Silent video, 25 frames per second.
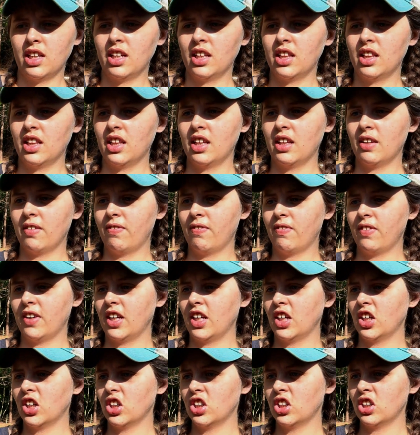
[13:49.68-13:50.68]
in the
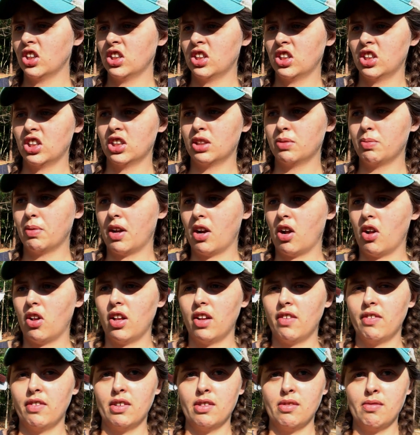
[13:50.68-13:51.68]
fingers, just about all
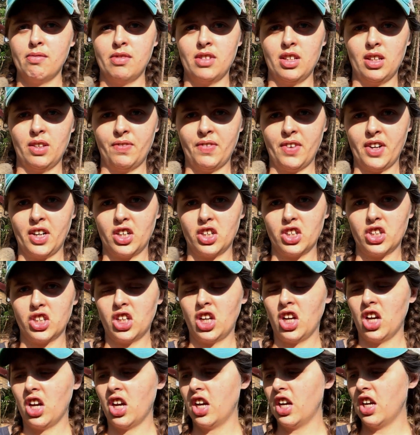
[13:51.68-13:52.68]
of them. This finger's
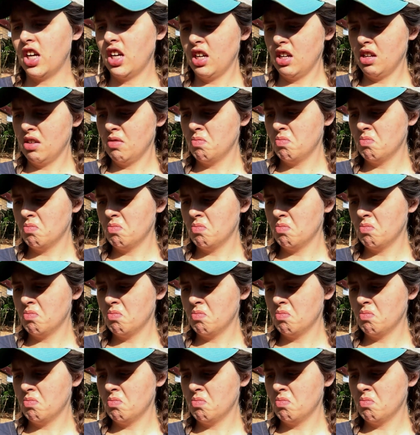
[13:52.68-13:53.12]
cut.